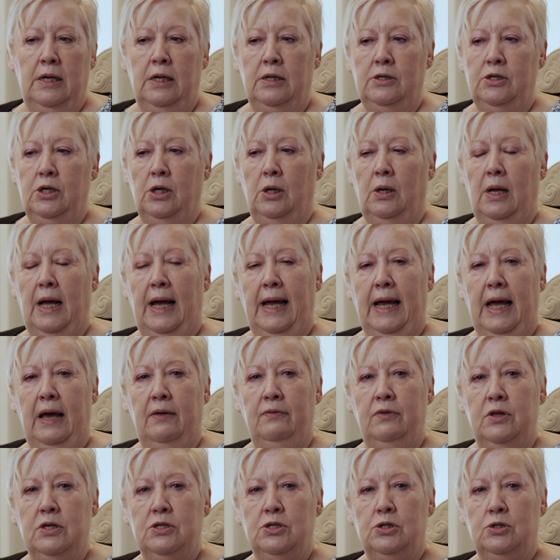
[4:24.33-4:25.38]
until I had
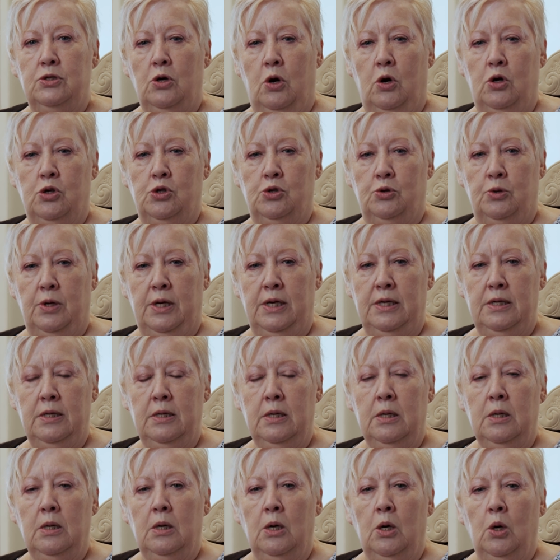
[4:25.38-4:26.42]
this surgery,
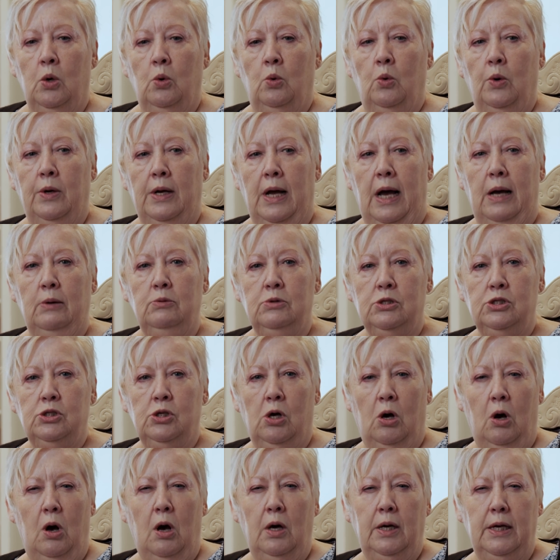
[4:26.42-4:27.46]
when I was
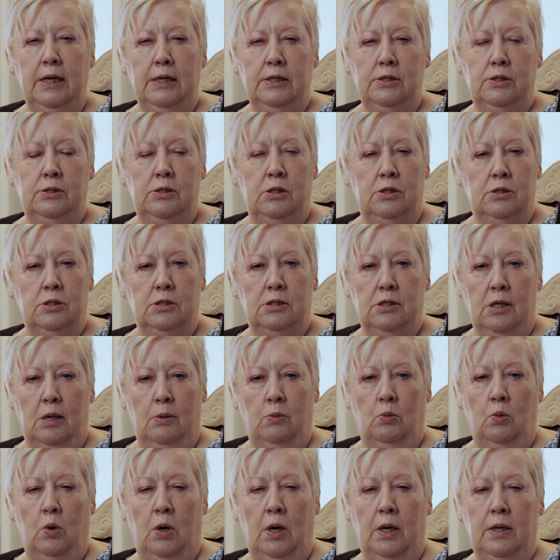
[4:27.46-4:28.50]
talking to
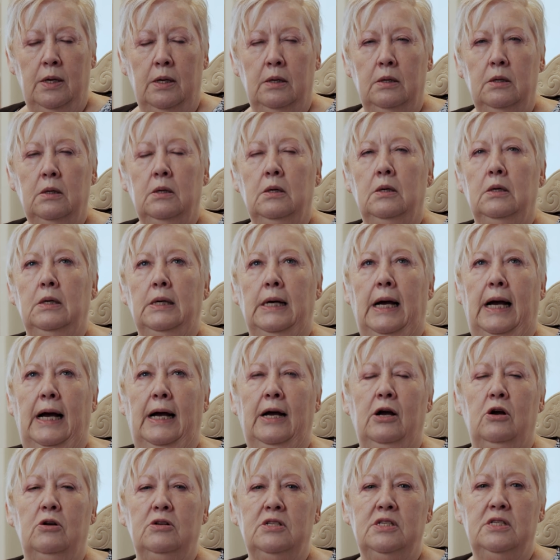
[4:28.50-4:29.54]
someone, I
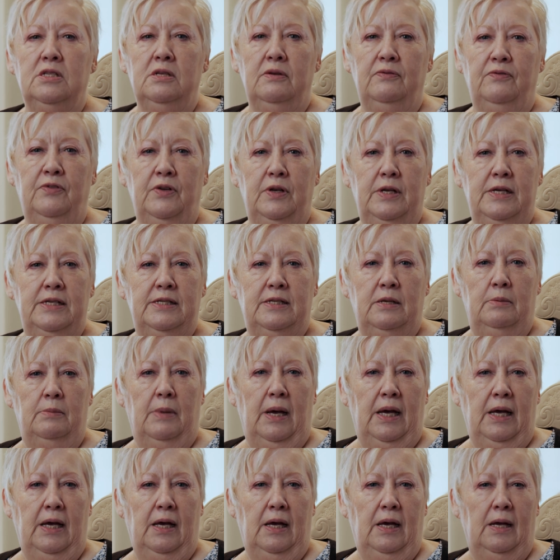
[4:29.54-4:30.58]
heard symphonies in my
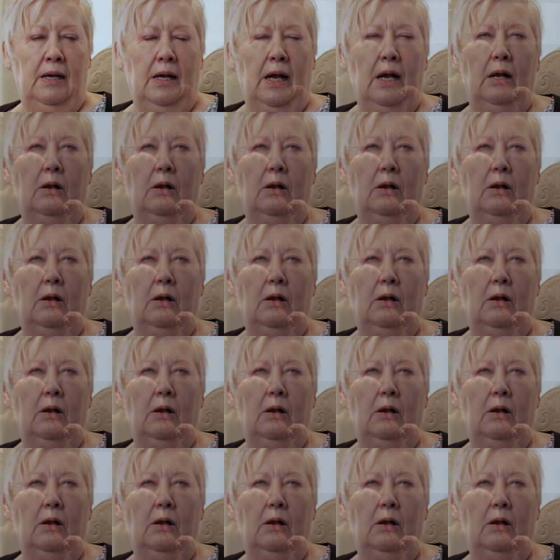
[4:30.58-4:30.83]
head. I